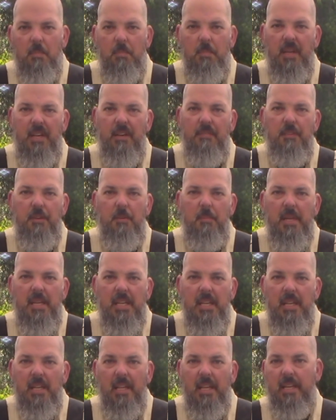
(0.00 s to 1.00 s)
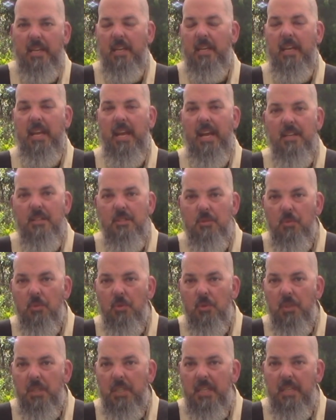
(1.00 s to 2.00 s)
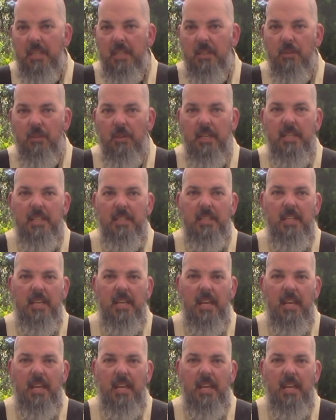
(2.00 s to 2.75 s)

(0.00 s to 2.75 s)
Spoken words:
But if you're making like a casserole in it or anything